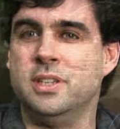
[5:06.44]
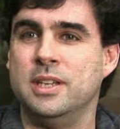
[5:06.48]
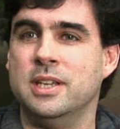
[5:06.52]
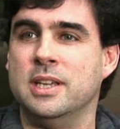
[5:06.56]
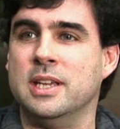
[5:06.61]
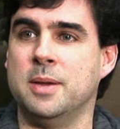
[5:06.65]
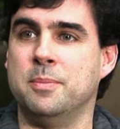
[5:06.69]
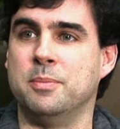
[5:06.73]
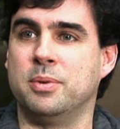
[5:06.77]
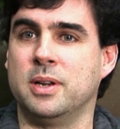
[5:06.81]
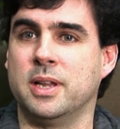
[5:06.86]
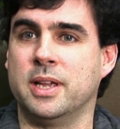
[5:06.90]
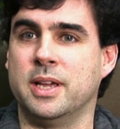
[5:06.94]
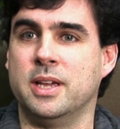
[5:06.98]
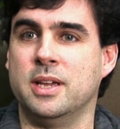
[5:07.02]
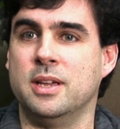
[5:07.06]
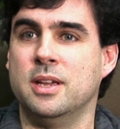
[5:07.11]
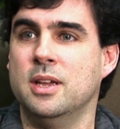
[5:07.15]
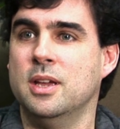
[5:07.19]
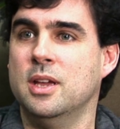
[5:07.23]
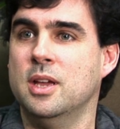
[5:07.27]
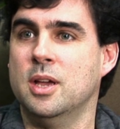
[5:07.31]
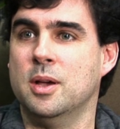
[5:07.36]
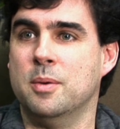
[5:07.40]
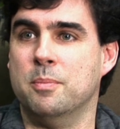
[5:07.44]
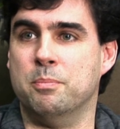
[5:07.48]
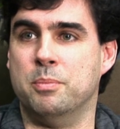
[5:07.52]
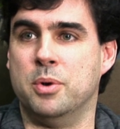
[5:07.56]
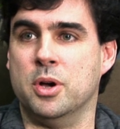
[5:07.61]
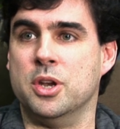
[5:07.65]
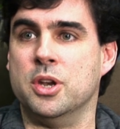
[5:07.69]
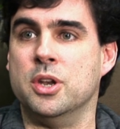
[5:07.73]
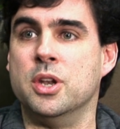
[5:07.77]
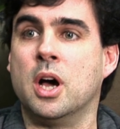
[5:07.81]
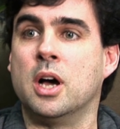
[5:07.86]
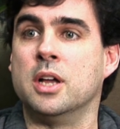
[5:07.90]
of gameplay,
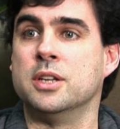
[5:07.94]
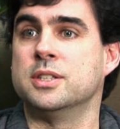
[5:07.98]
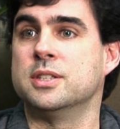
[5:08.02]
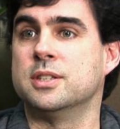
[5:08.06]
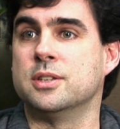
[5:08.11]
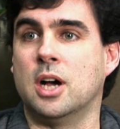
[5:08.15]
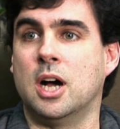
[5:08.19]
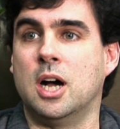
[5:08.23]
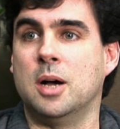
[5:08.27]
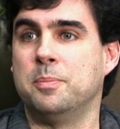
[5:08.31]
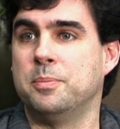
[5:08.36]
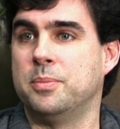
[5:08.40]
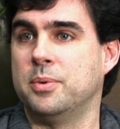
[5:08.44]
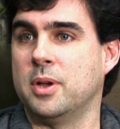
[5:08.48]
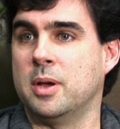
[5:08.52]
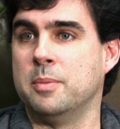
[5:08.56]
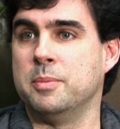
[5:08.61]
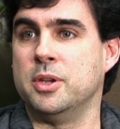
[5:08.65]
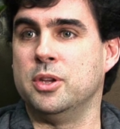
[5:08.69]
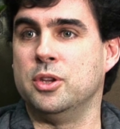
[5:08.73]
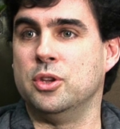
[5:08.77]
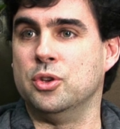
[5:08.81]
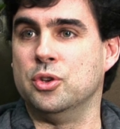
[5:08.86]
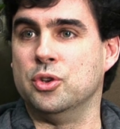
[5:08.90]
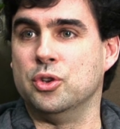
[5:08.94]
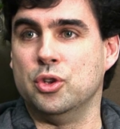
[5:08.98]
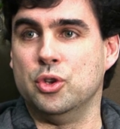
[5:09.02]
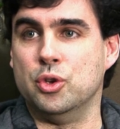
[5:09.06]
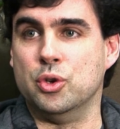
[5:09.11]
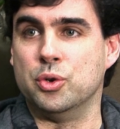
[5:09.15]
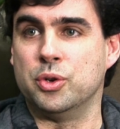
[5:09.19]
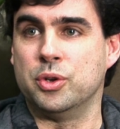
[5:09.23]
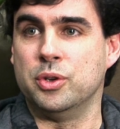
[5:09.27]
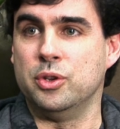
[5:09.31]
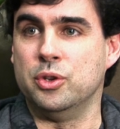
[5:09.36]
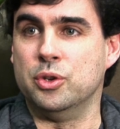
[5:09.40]
but non-stop. I mean,
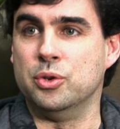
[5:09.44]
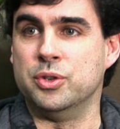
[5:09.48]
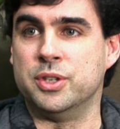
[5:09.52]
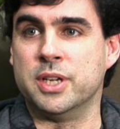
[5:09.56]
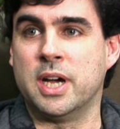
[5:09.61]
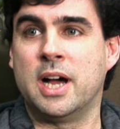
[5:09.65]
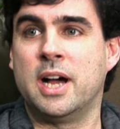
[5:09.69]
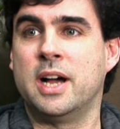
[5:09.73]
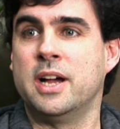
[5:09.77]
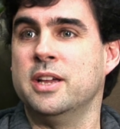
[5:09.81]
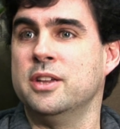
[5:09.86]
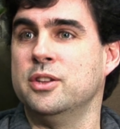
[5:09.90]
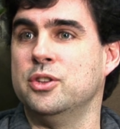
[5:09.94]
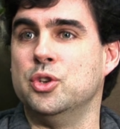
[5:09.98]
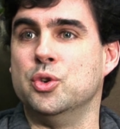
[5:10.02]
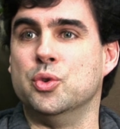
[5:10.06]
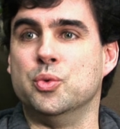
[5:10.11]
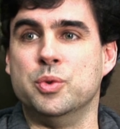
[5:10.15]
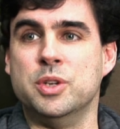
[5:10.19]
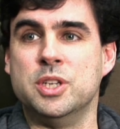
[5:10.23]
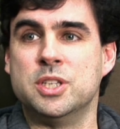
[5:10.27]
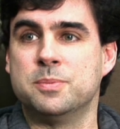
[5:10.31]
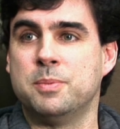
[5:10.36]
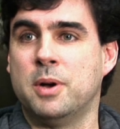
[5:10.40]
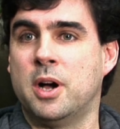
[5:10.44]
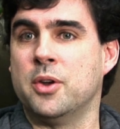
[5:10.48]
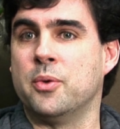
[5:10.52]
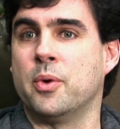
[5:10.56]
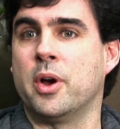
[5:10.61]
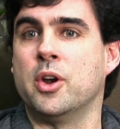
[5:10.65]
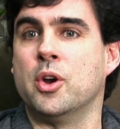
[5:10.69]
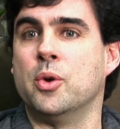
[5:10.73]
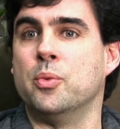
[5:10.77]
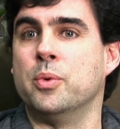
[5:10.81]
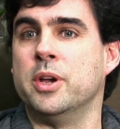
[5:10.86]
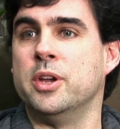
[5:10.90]
you die, you respawn
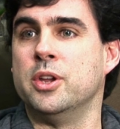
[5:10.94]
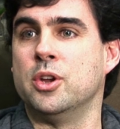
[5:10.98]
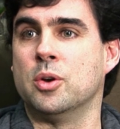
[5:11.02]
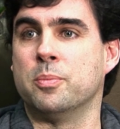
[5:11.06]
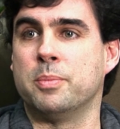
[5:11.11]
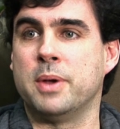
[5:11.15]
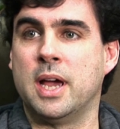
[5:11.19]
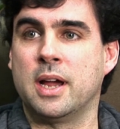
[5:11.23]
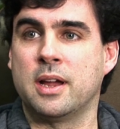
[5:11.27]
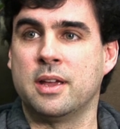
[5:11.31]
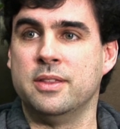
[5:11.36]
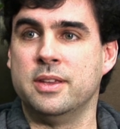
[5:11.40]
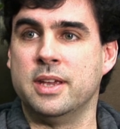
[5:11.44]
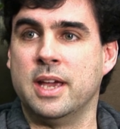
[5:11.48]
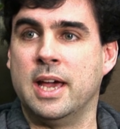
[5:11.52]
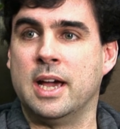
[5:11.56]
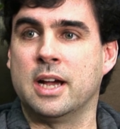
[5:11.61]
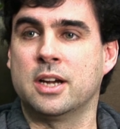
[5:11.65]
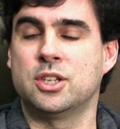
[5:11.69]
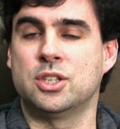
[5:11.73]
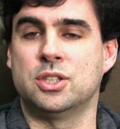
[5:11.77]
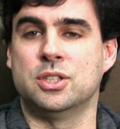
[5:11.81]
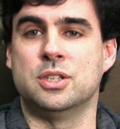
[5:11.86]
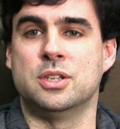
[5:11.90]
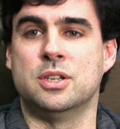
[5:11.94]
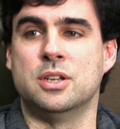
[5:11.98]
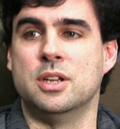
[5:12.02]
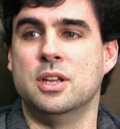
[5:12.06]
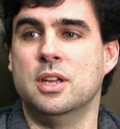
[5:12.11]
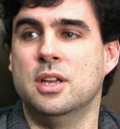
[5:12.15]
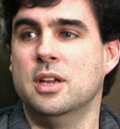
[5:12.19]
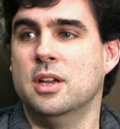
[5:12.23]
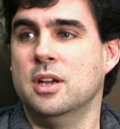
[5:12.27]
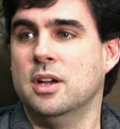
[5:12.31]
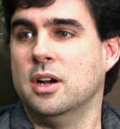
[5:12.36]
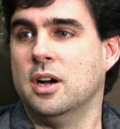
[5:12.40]
right away, you're back in the action,
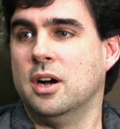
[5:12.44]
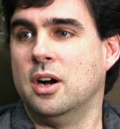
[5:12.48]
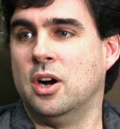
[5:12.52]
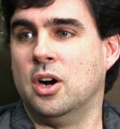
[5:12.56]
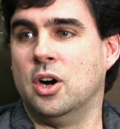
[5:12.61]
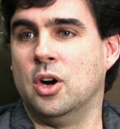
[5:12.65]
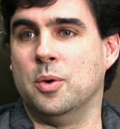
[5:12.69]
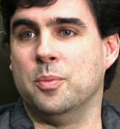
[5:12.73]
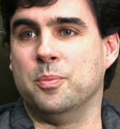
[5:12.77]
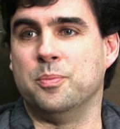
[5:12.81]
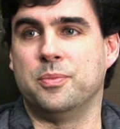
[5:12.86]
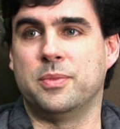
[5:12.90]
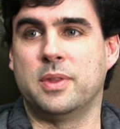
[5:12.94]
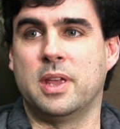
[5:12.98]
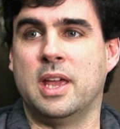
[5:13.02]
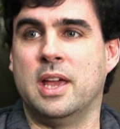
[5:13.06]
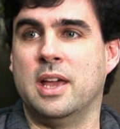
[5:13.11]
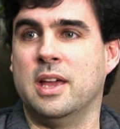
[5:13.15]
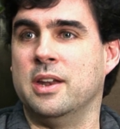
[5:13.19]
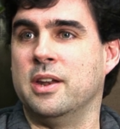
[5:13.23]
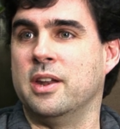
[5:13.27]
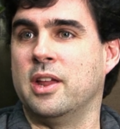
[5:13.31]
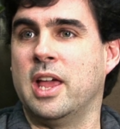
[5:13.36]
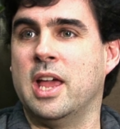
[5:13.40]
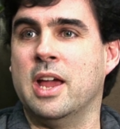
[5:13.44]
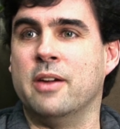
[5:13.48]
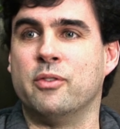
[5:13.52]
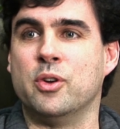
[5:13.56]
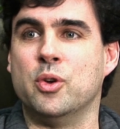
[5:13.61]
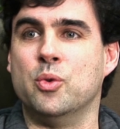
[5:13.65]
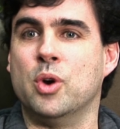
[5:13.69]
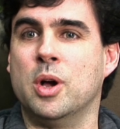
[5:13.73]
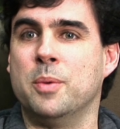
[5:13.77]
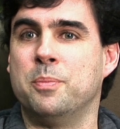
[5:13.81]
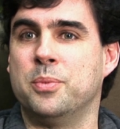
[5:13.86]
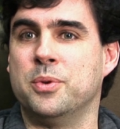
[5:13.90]
and every
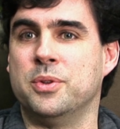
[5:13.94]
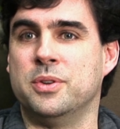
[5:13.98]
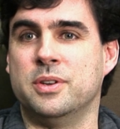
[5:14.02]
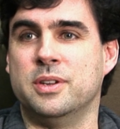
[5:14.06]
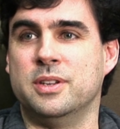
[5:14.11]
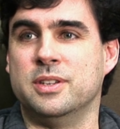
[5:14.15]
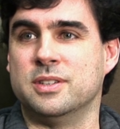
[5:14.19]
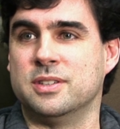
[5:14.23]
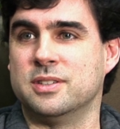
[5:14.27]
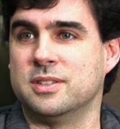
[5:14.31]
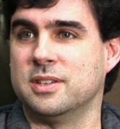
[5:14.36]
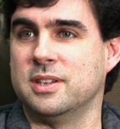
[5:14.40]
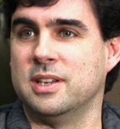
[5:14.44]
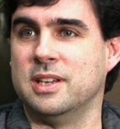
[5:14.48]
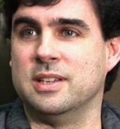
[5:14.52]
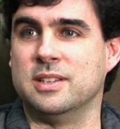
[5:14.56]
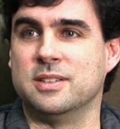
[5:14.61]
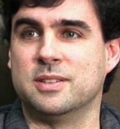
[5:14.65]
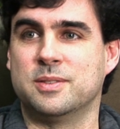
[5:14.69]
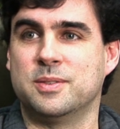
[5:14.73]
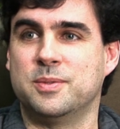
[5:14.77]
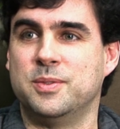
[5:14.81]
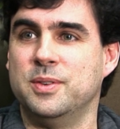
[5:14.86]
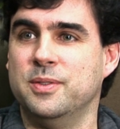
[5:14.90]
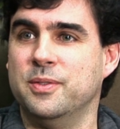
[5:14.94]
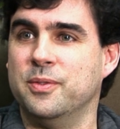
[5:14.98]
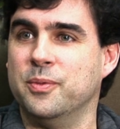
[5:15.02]
weapon is